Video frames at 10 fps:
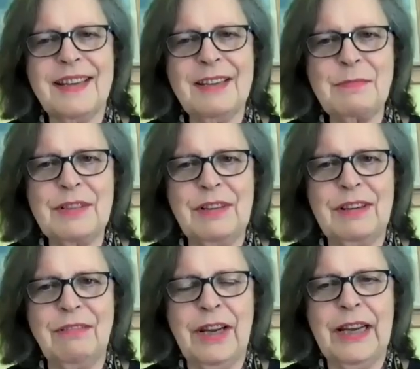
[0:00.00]
absolutely
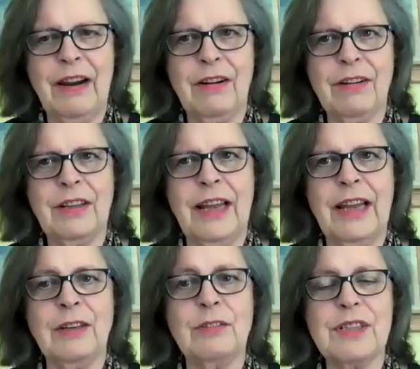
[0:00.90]
right, Karen.
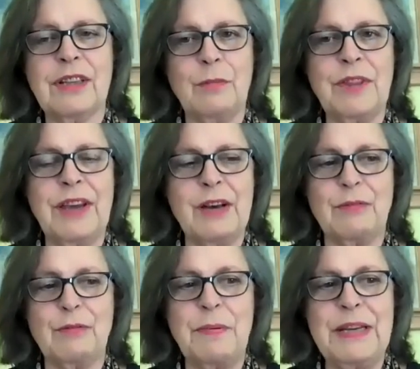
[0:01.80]
And
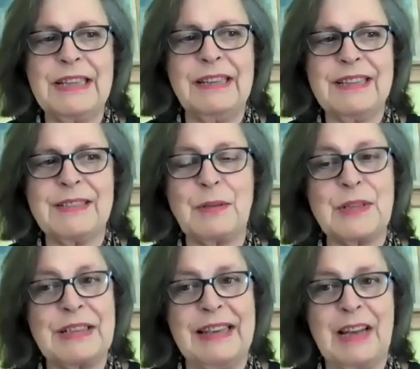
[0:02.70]
without repeating this
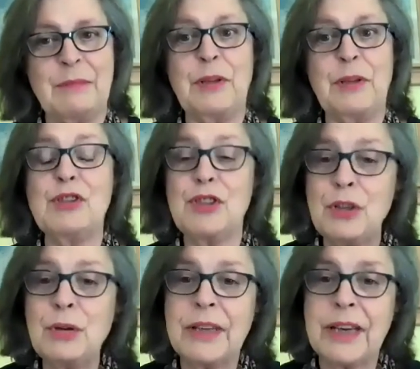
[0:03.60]
once again, but
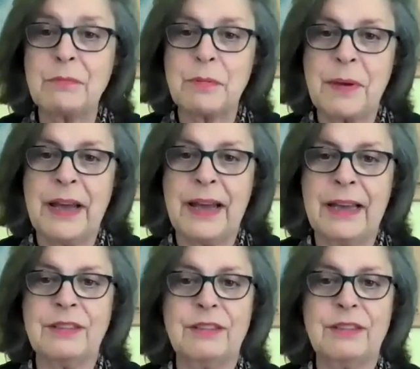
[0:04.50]
do come prepared.